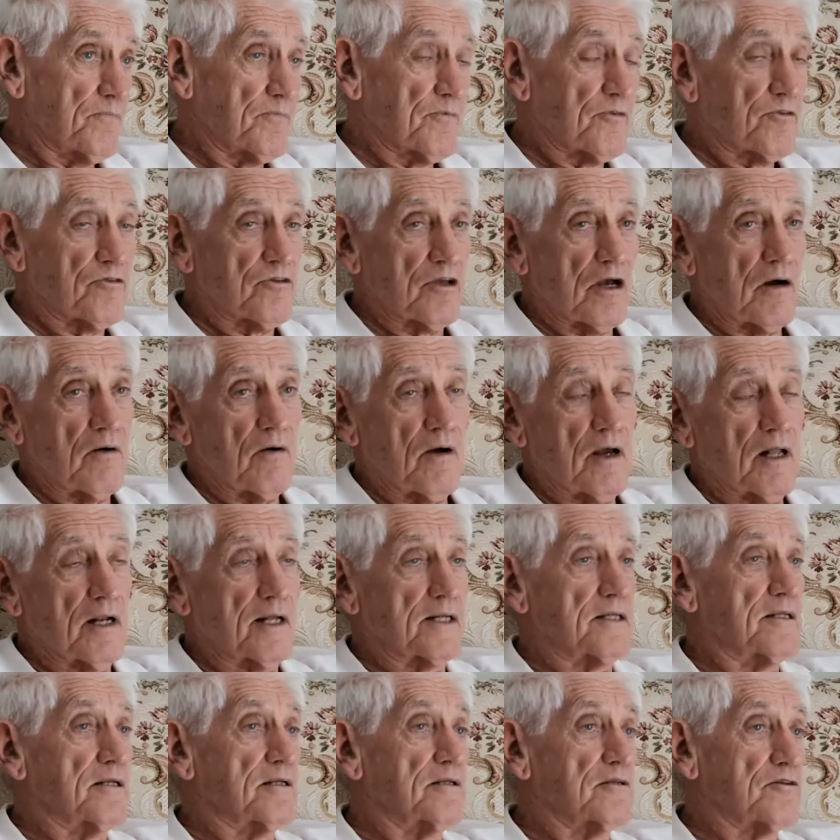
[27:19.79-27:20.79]
So I
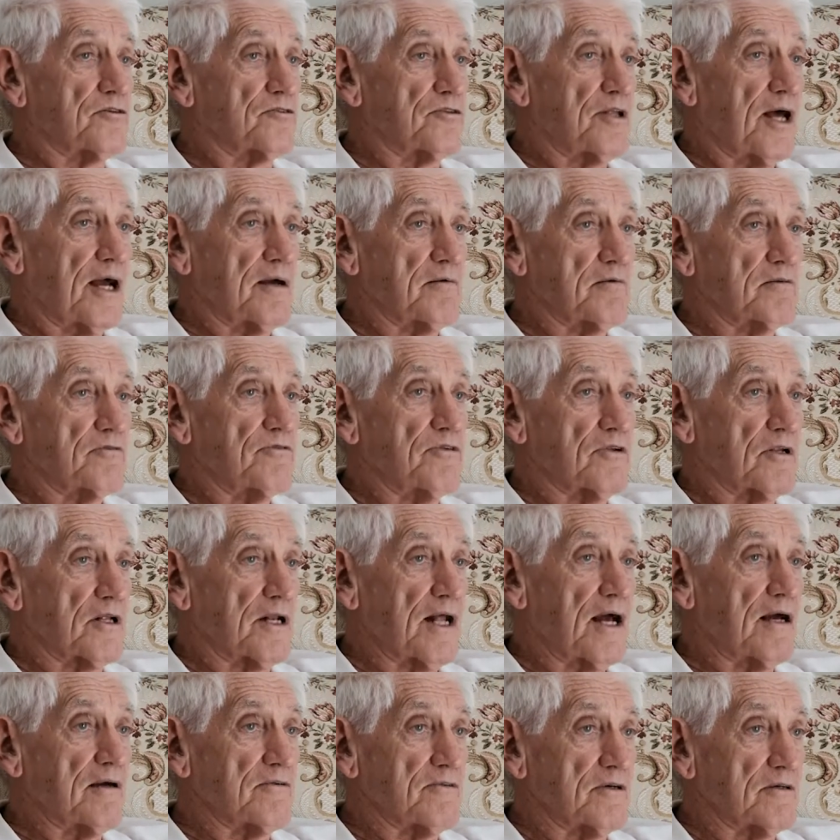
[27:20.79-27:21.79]
elected to stay with
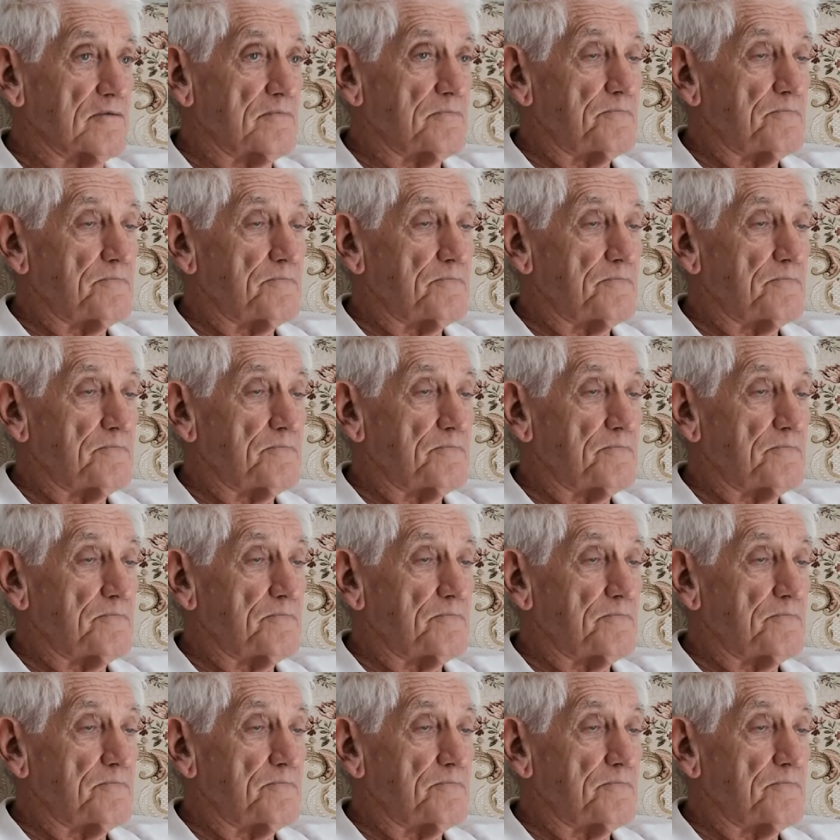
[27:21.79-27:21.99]
Villanova,